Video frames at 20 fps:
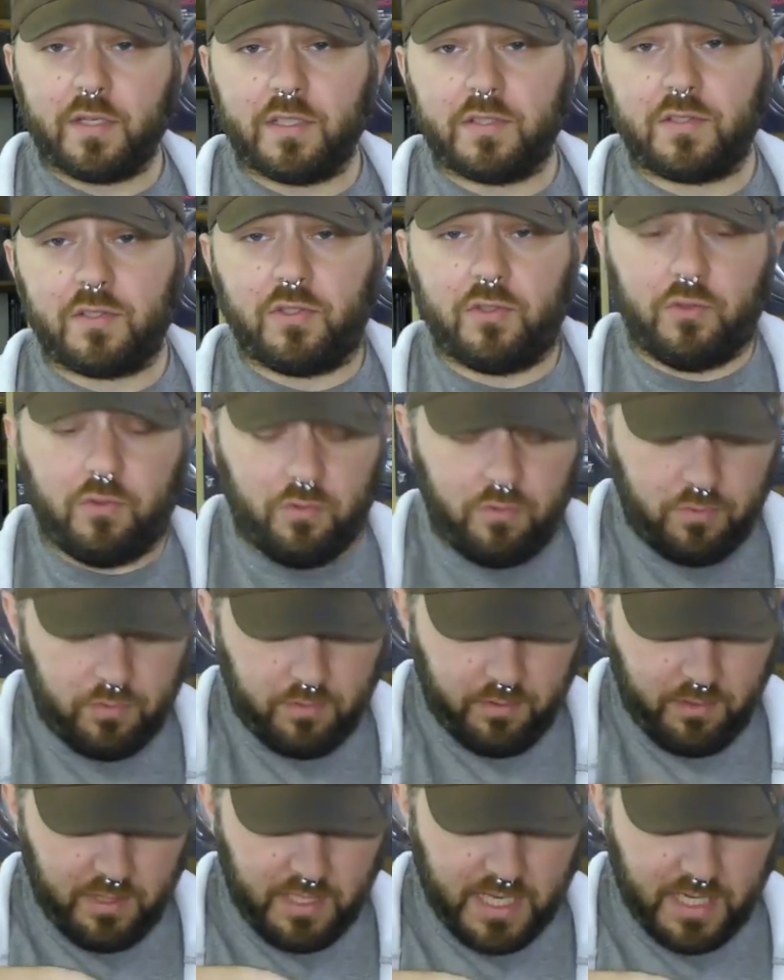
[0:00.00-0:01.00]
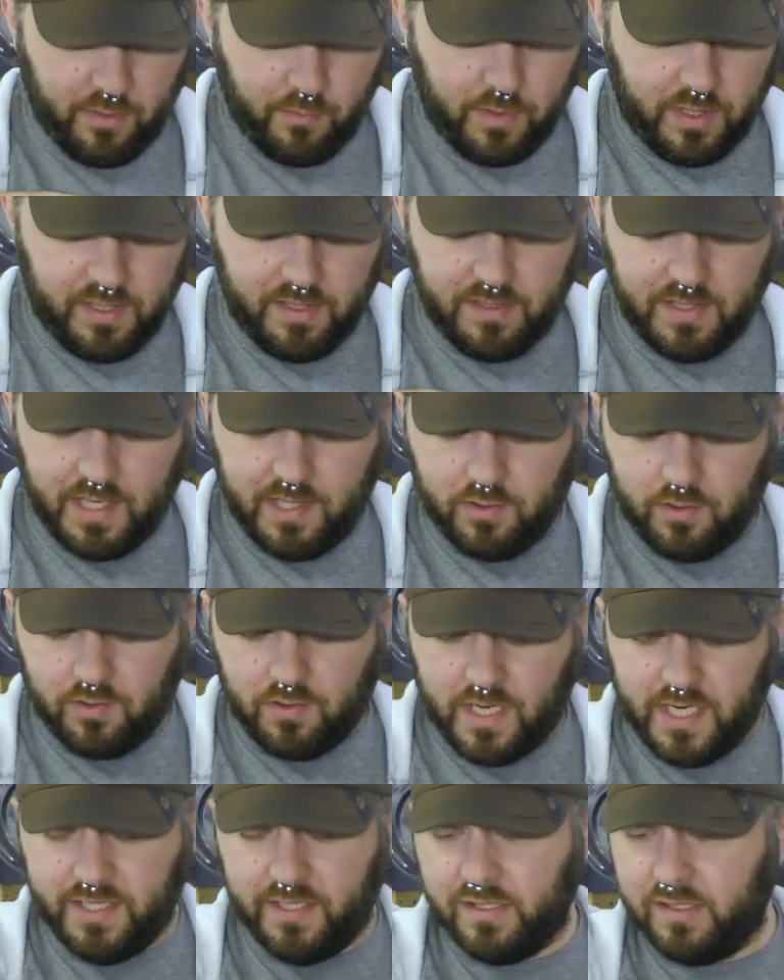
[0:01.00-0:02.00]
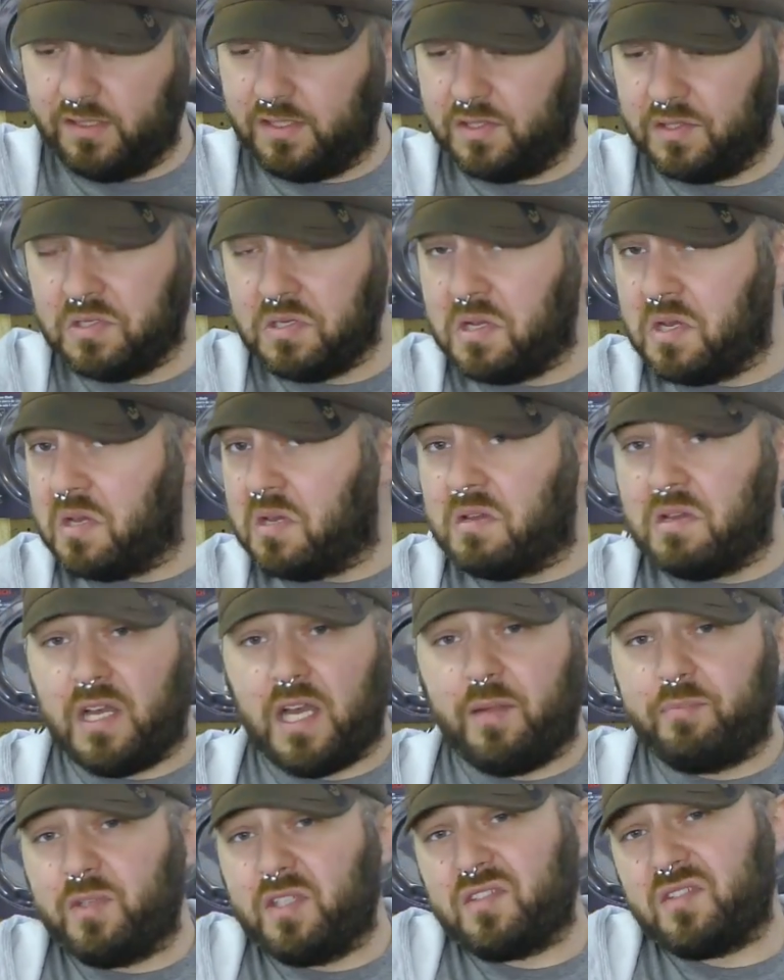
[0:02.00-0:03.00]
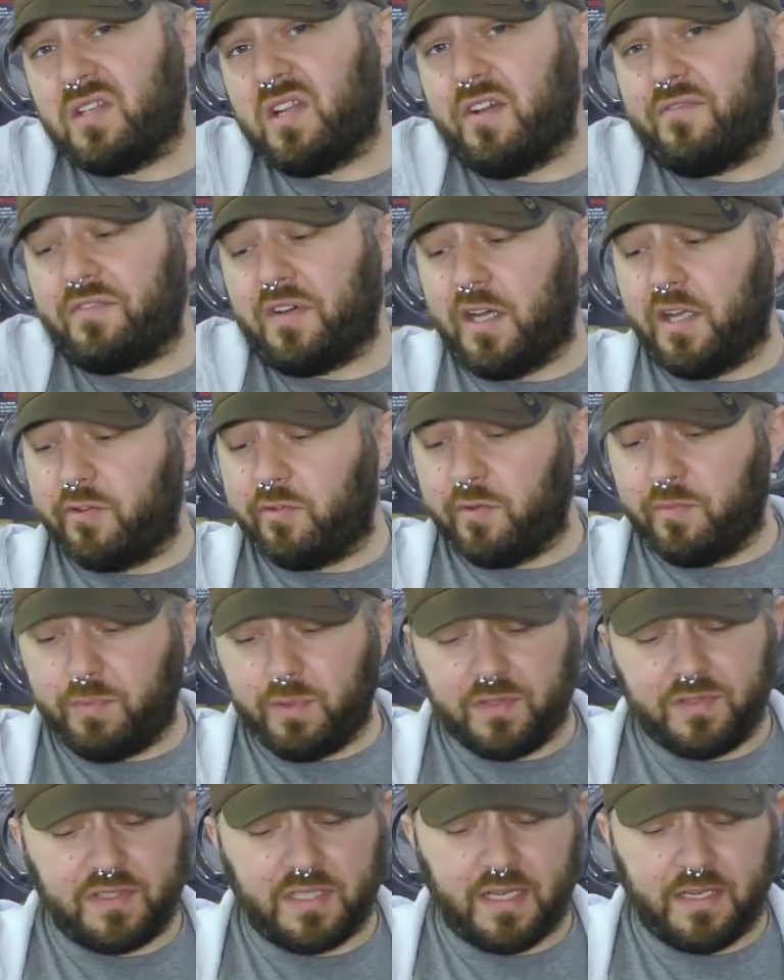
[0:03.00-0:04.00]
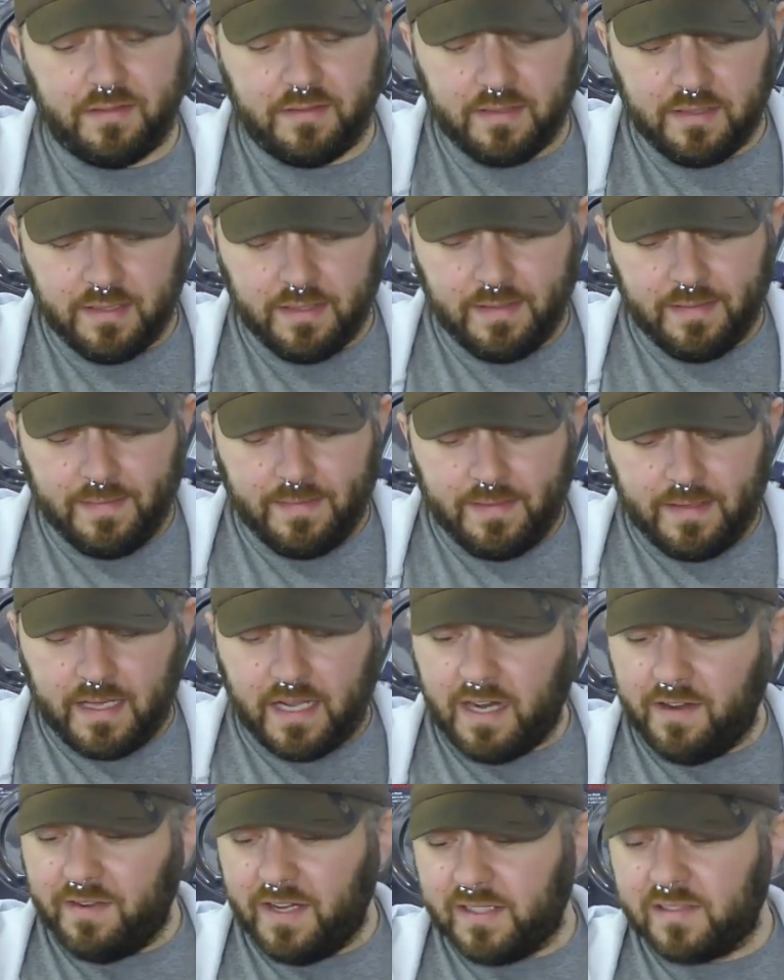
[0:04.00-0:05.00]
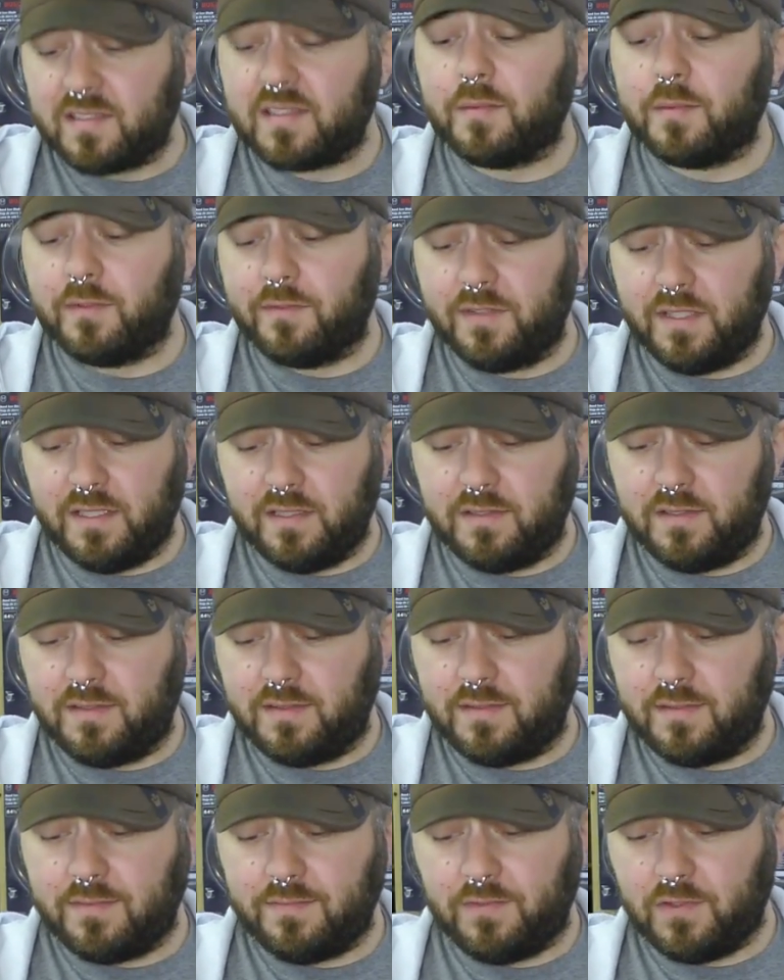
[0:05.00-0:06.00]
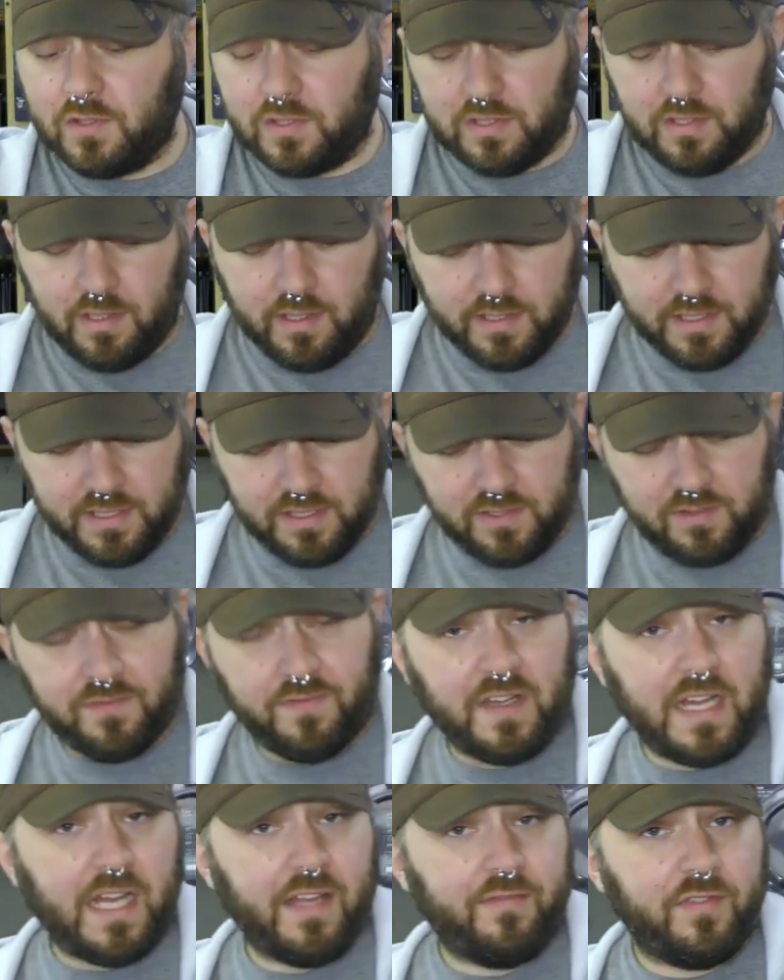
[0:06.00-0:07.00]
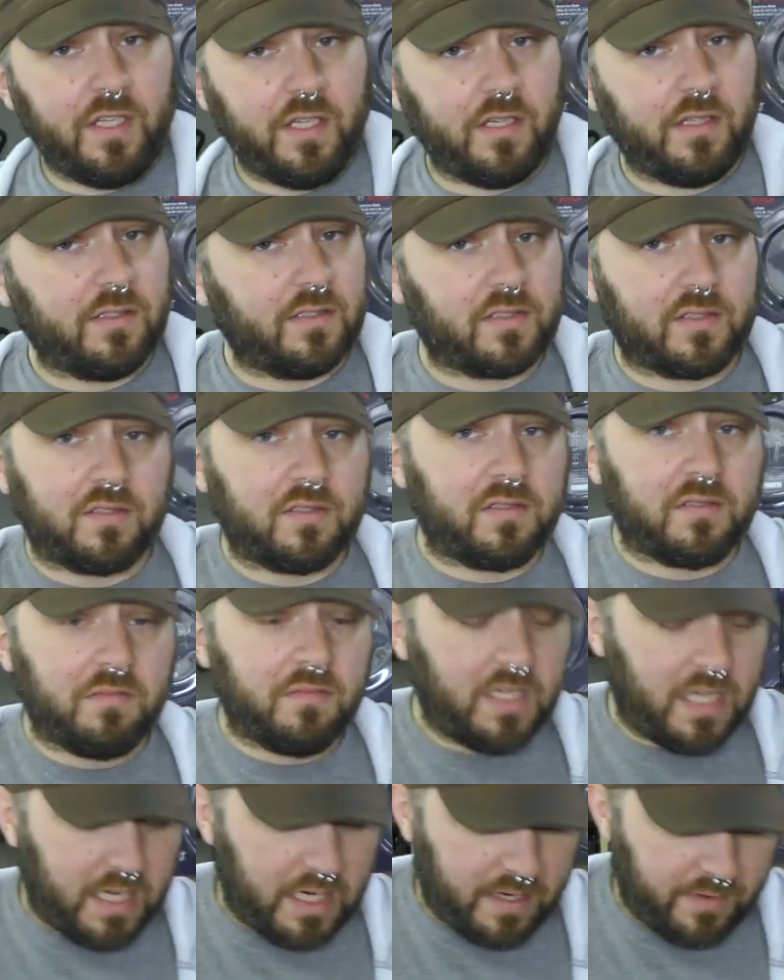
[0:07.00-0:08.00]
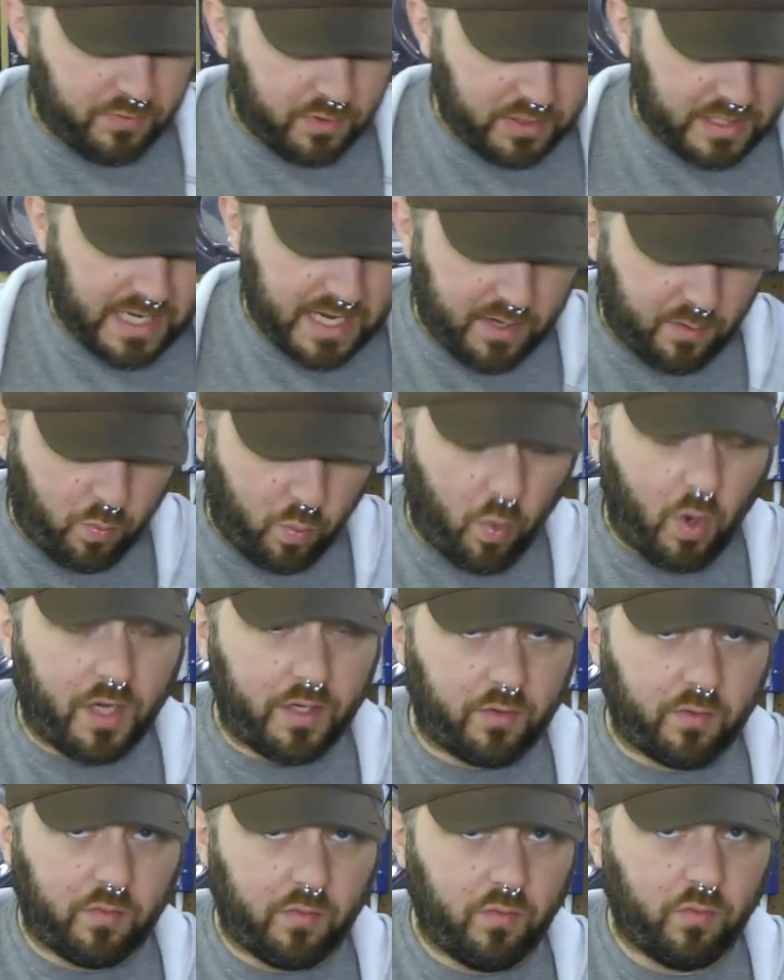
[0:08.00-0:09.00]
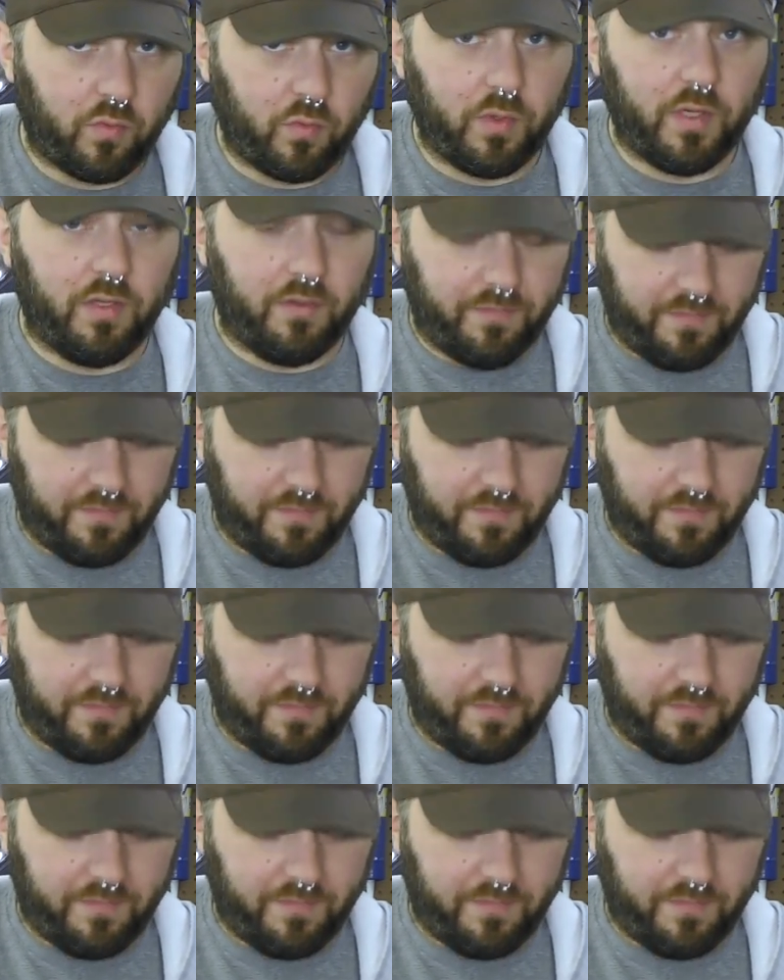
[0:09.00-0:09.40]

is to getting one of these angle grinders up to snuff 100%. And I've had some of these for as long as 5 years, and I've only had one real